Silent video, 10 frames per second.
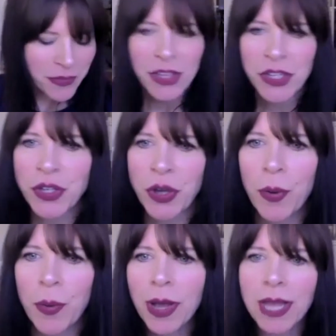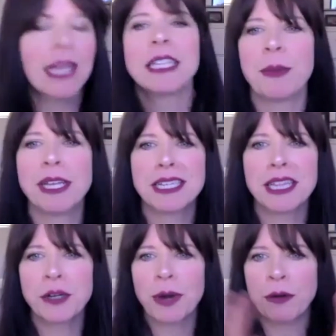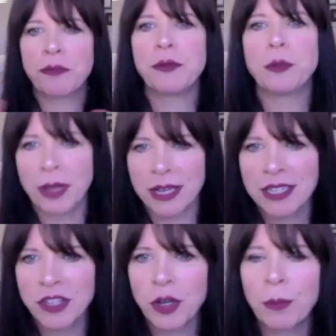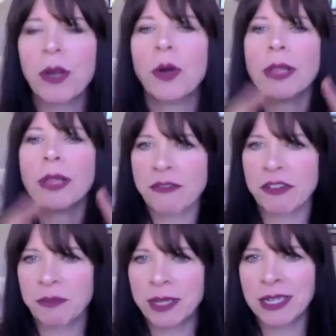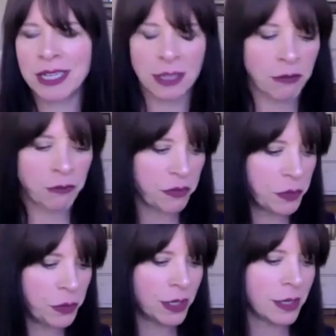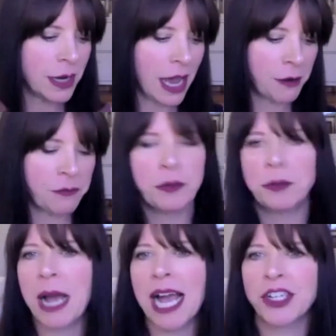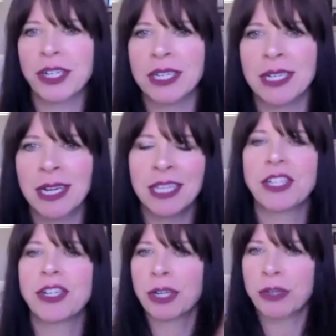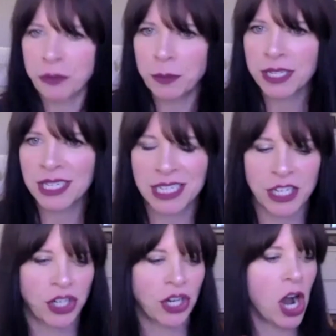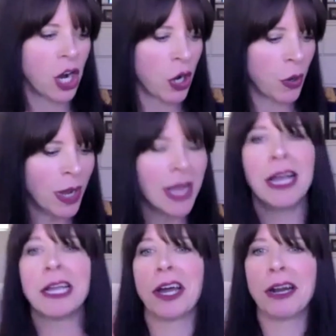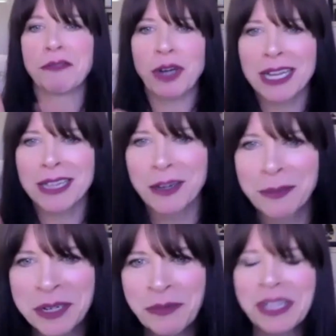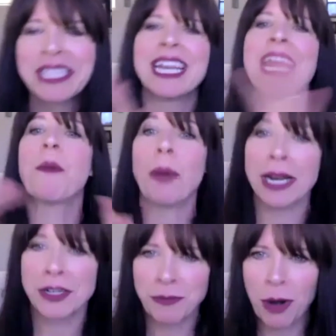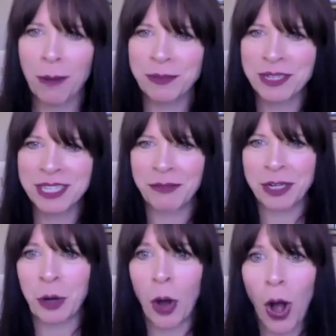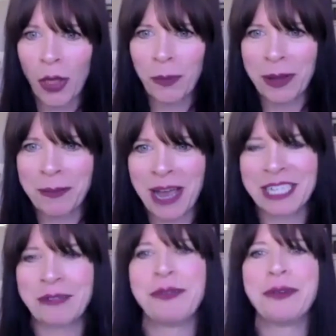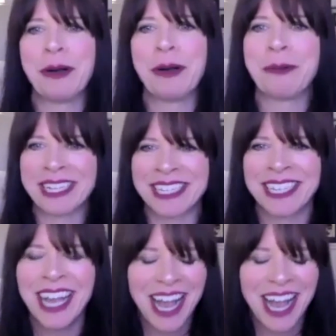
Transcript: So it's basically around food bliss. So my whole life I've been in love with food and had a food passion and started a food business in Chicago, got off track a little bit in real estate, promised myself I'd go all the way back to food always.